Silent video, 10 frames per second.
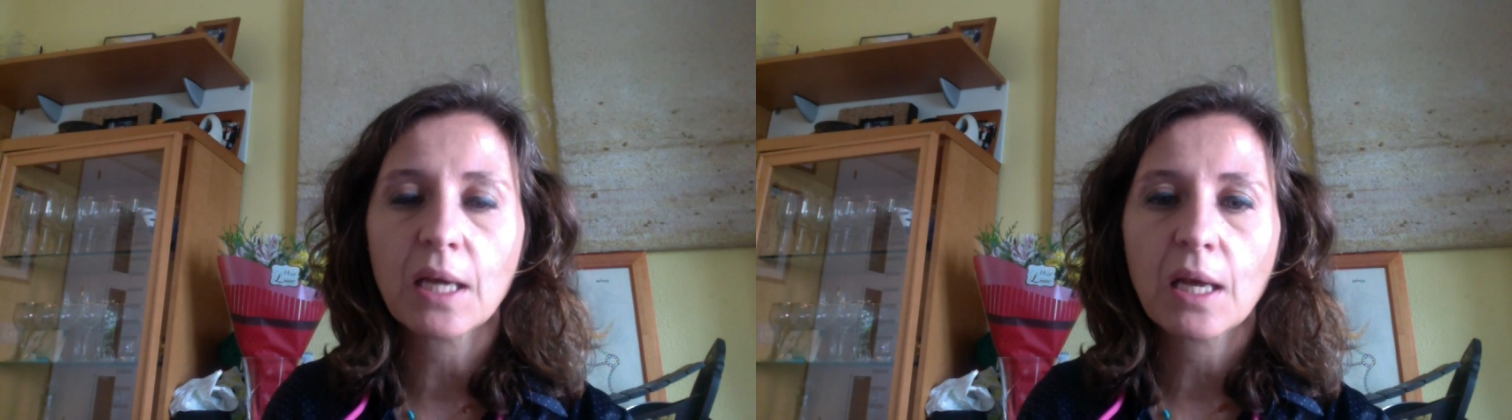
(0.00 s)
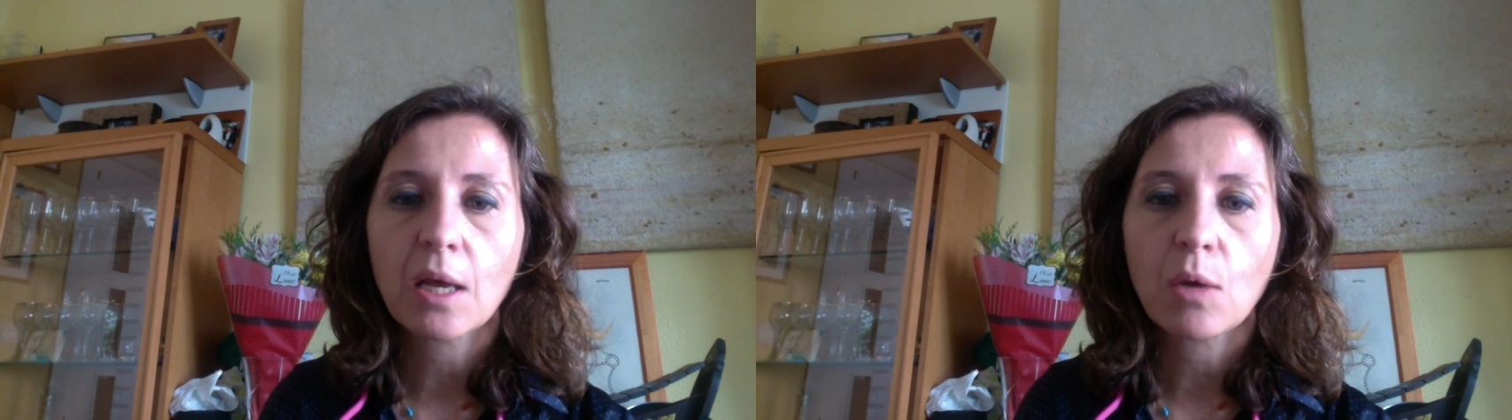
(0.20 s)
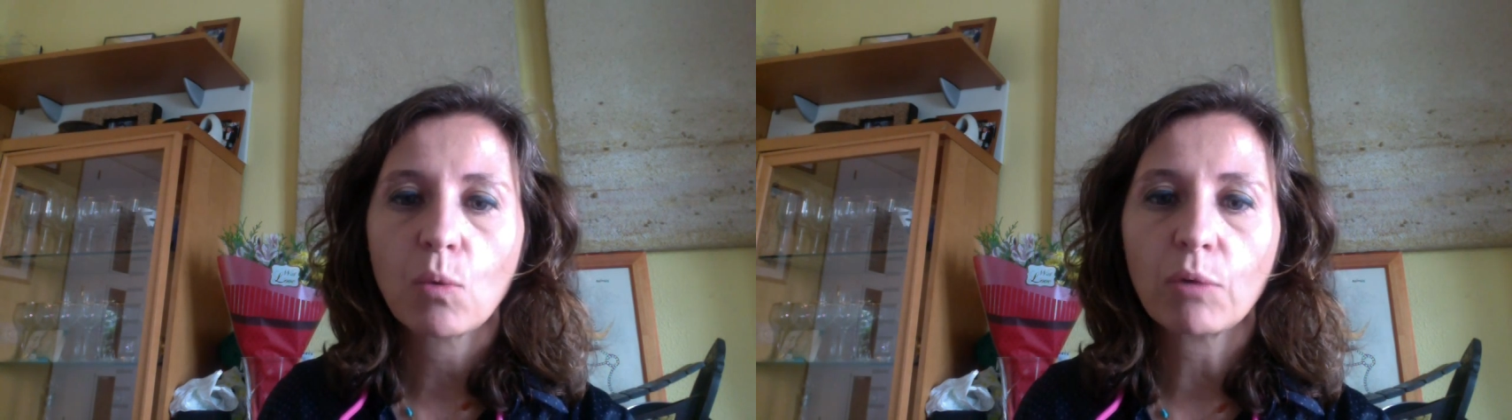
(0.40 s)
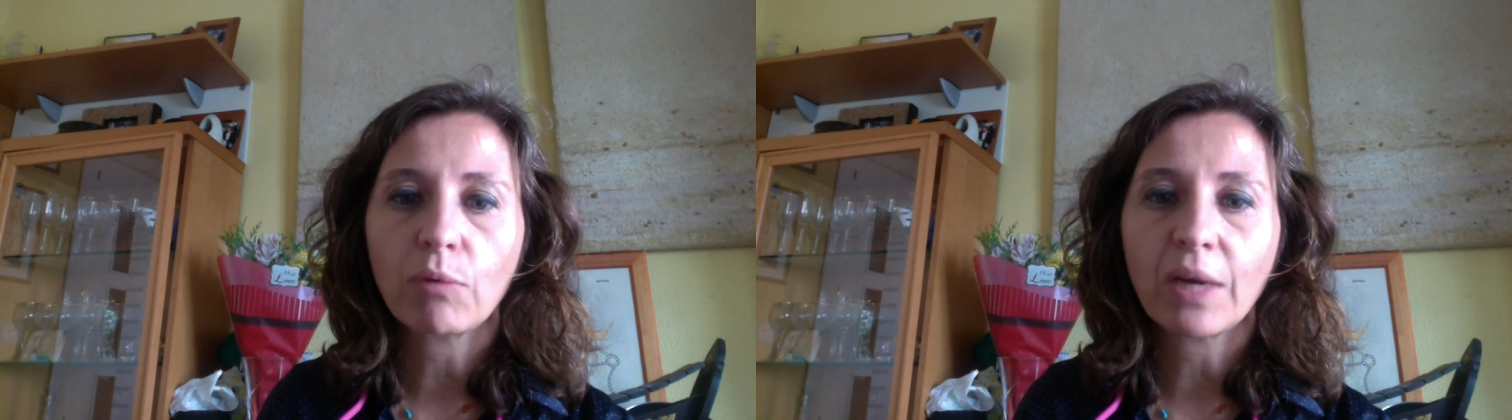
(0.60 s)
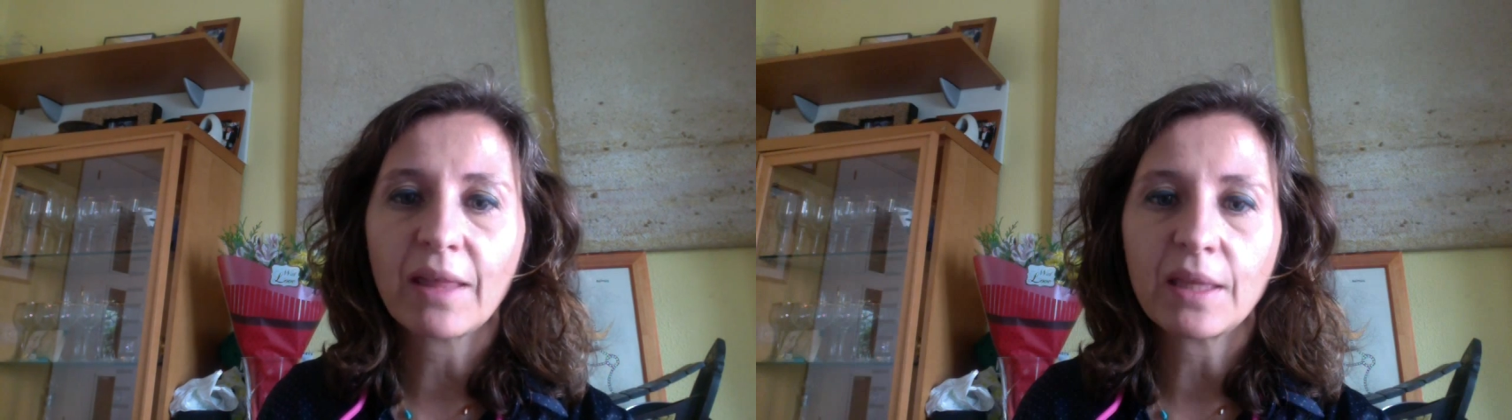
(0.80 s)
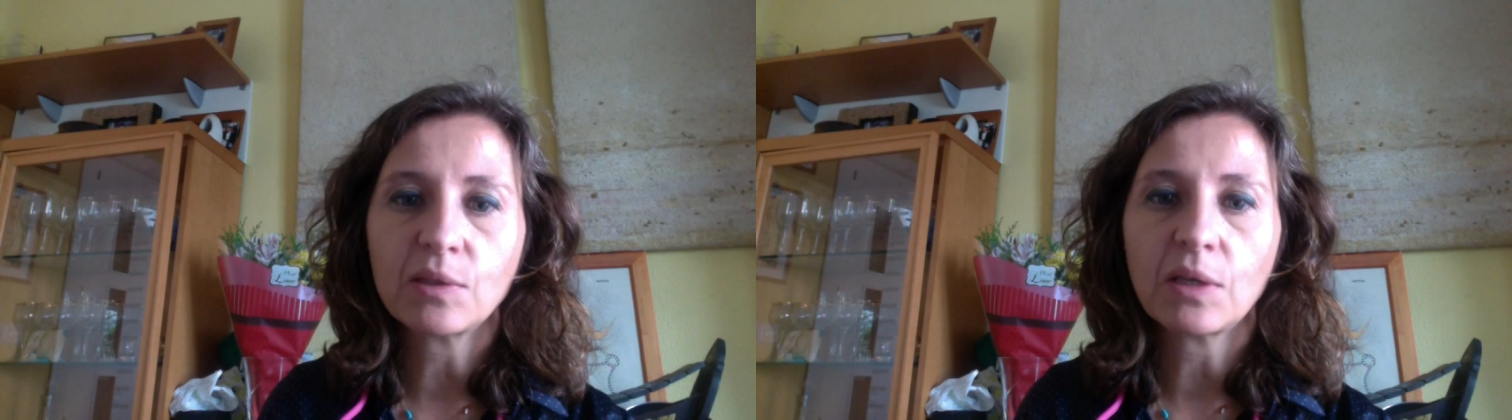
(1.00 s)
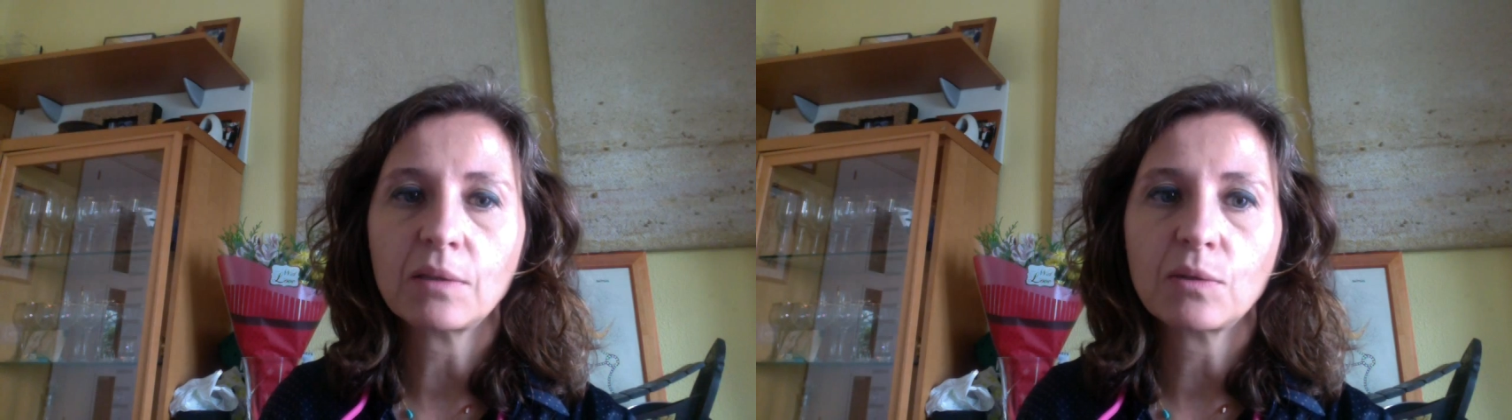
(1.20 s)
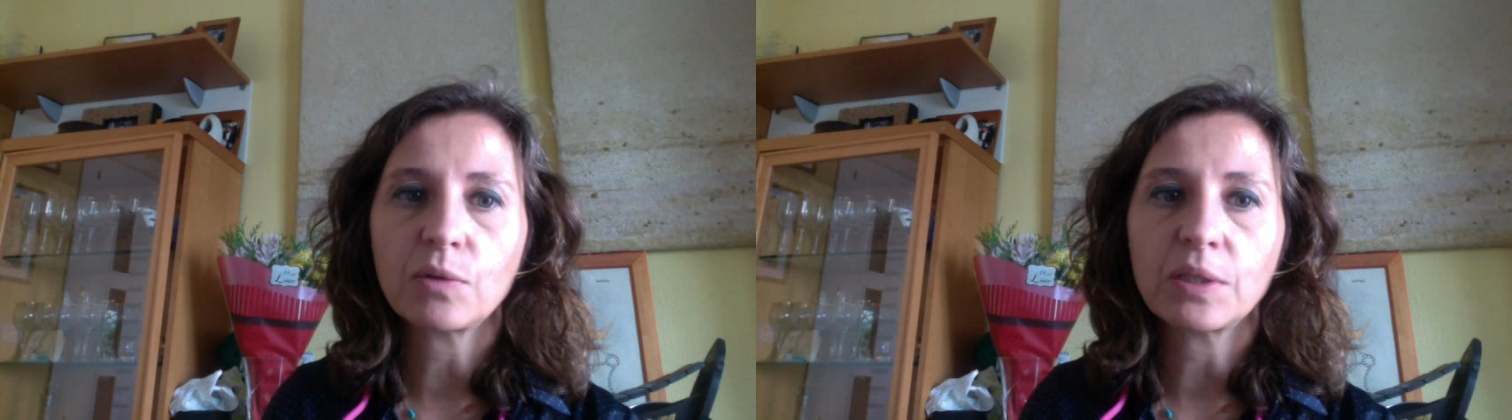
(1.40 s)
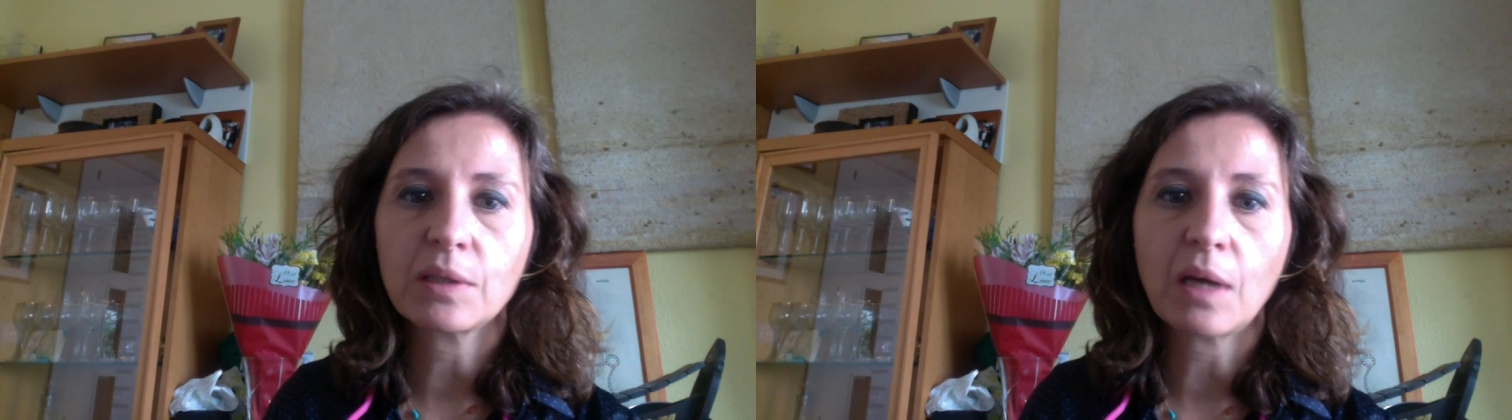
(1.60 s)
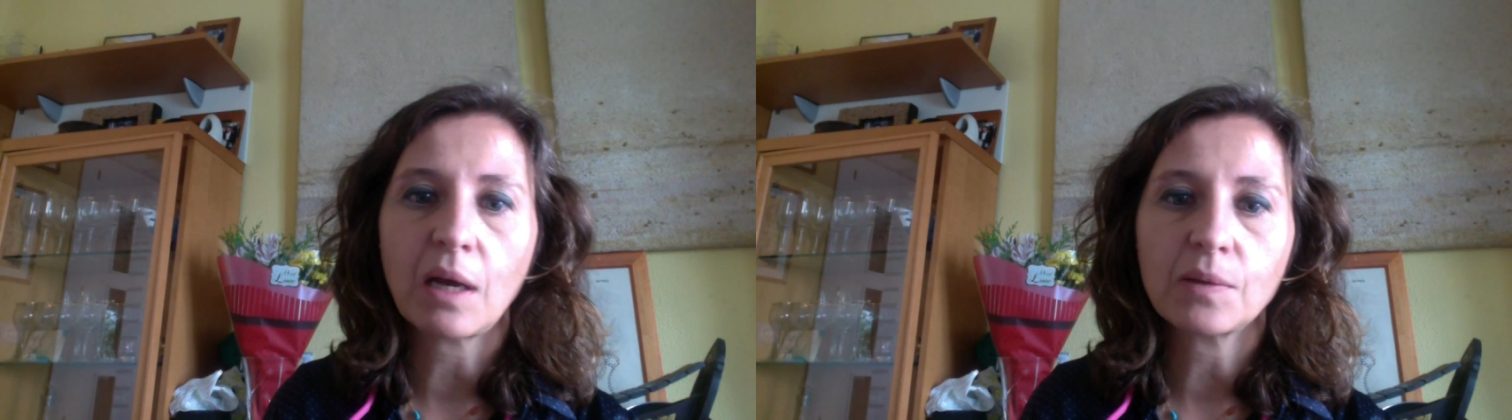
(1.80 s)
where we get the chance to
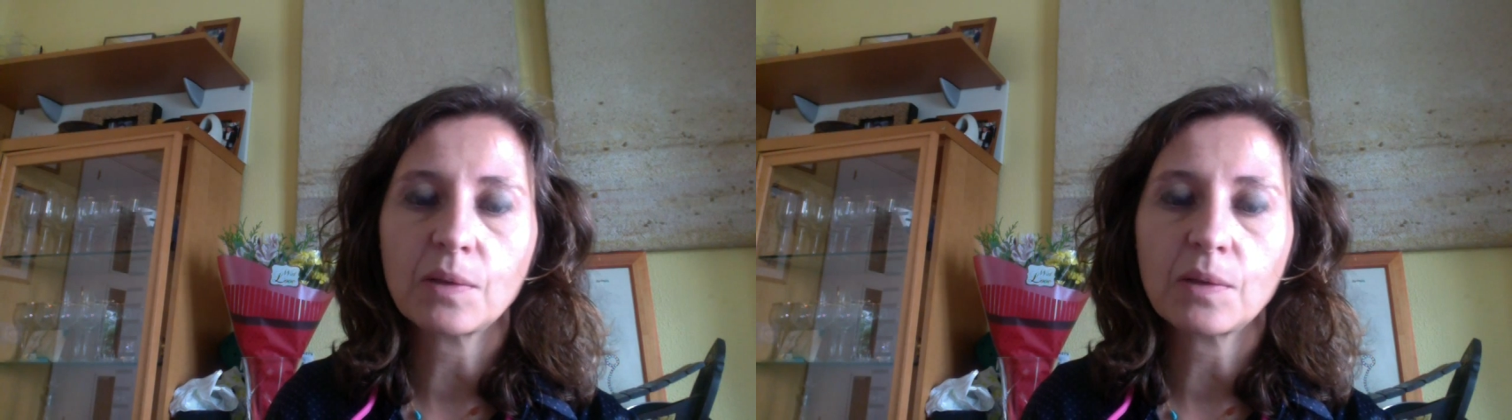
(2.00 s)
discuss